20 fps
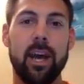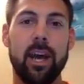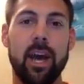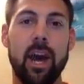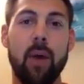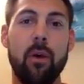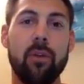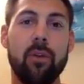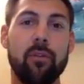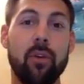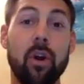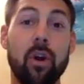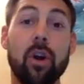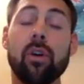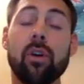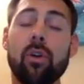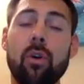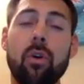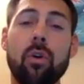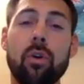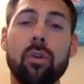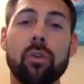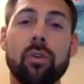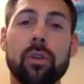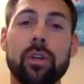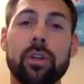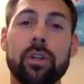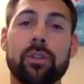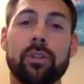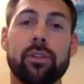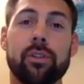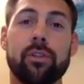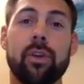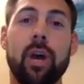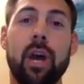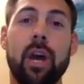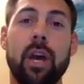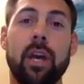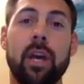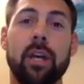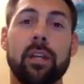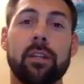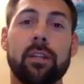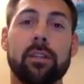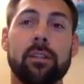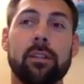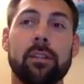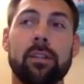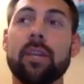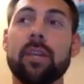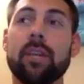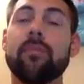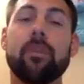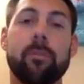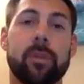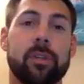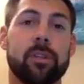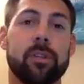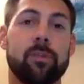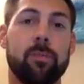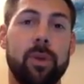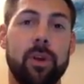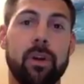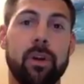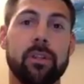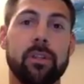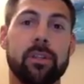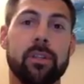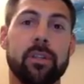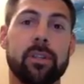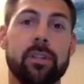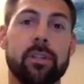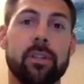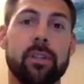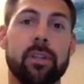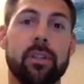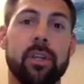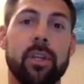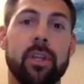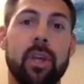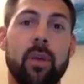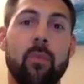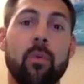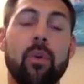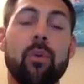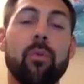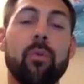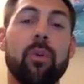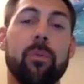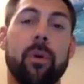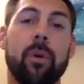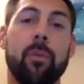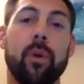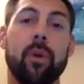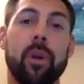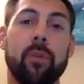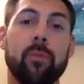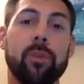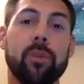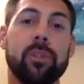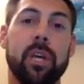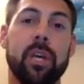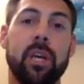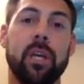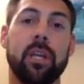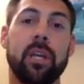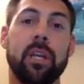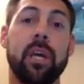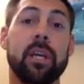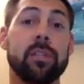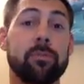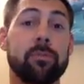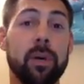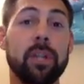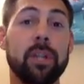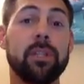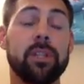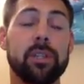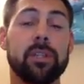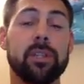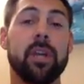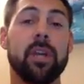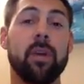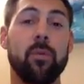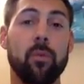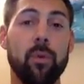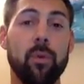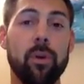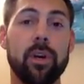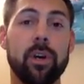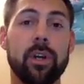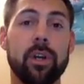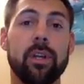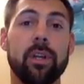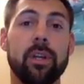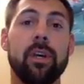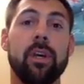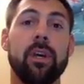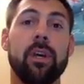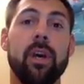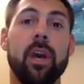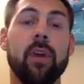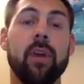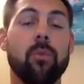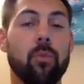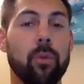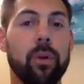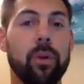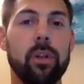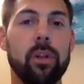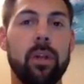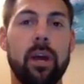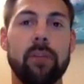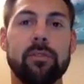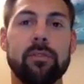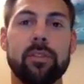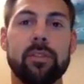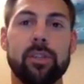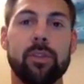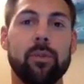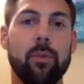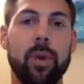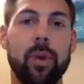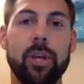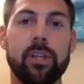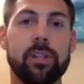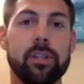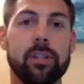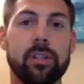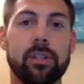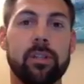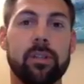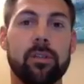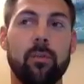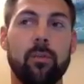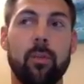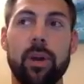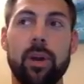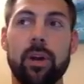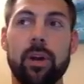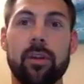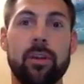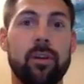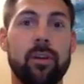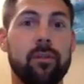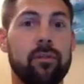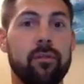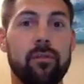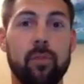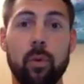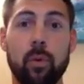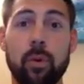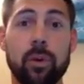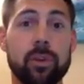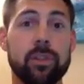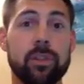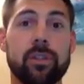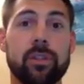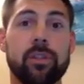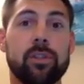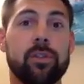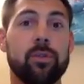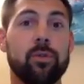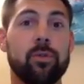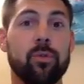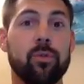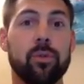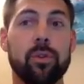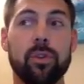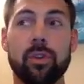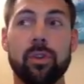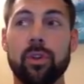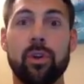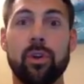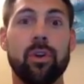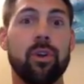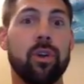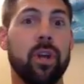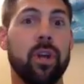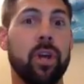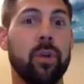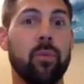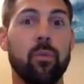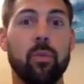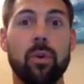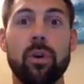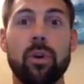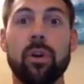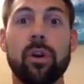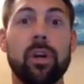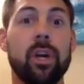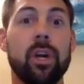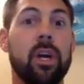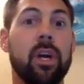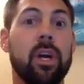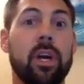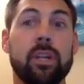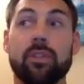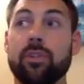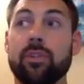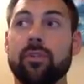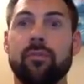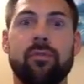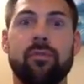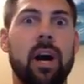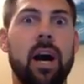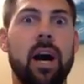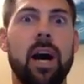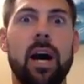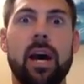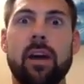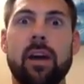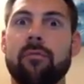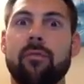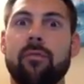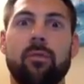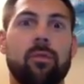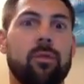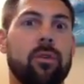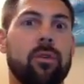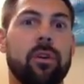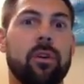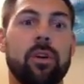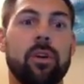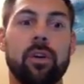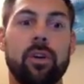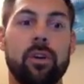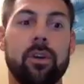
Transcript: However, our goal is to try and give them experiences that they will remember and retain as much as they would a real life situation where they're forced to learn and work and survive or